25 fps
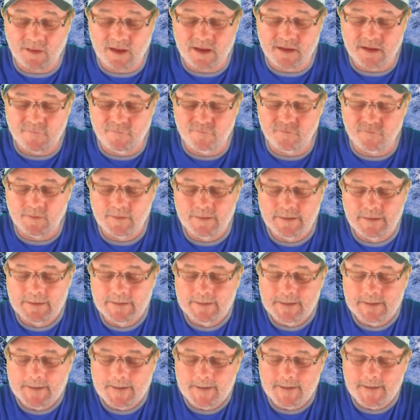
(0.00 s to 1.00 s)
life.
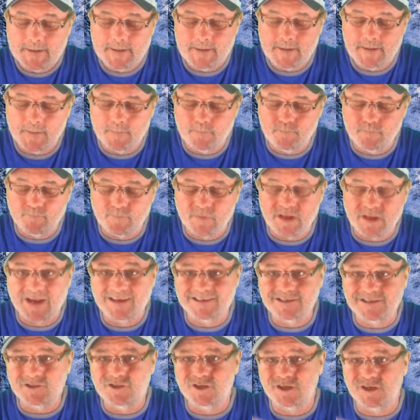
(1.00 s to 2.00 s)

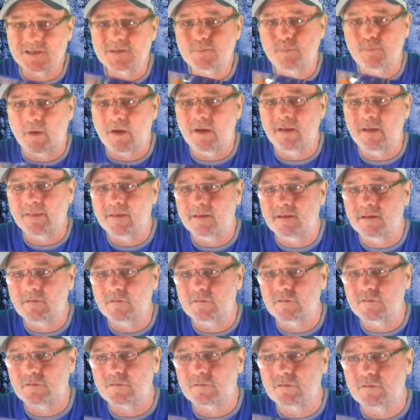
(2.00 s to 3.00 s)
I just bought
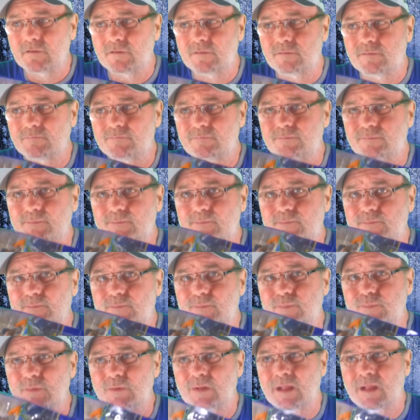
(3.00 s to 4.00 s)
this
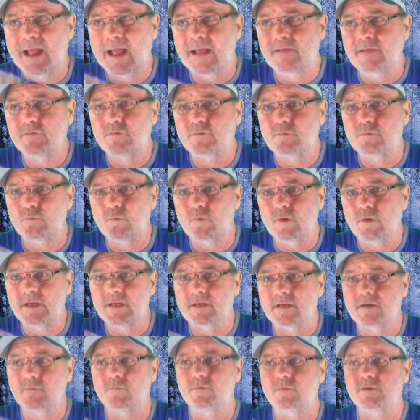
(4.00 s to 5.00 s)
last
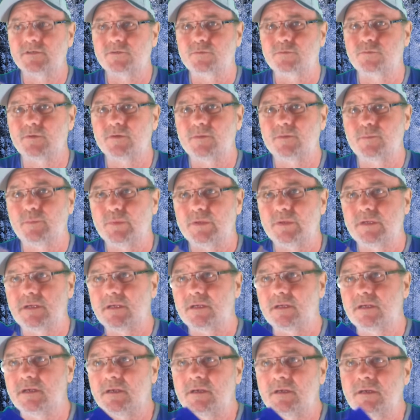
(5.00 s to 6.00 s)
week, which would
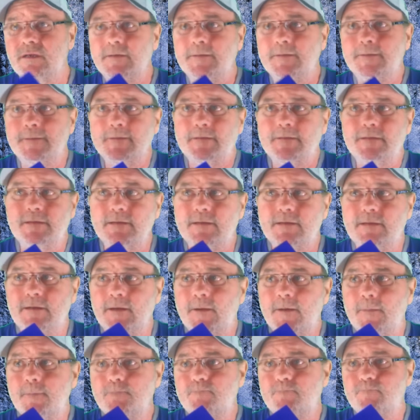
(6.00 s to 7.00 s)
be,
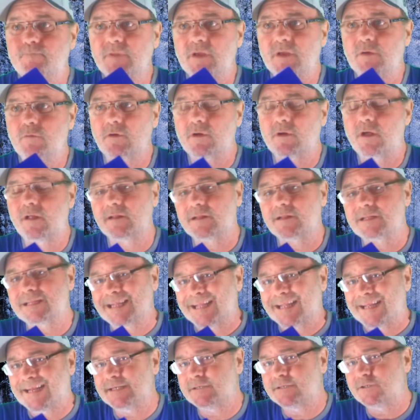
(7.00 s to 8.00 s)
we'll call it
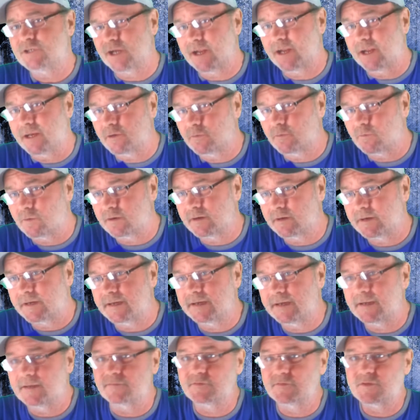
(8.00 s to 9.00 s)
late
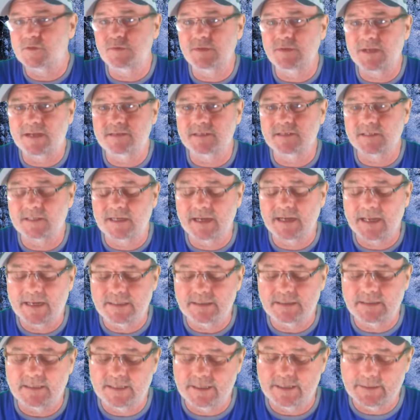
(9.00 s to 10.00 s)
January of
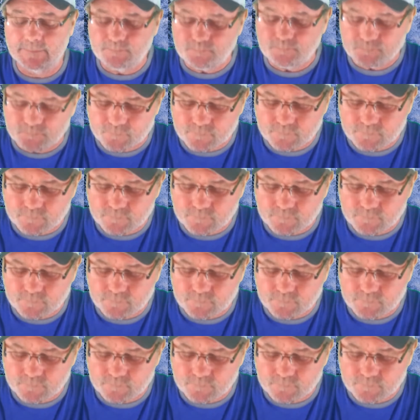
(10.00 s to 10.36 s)
2019.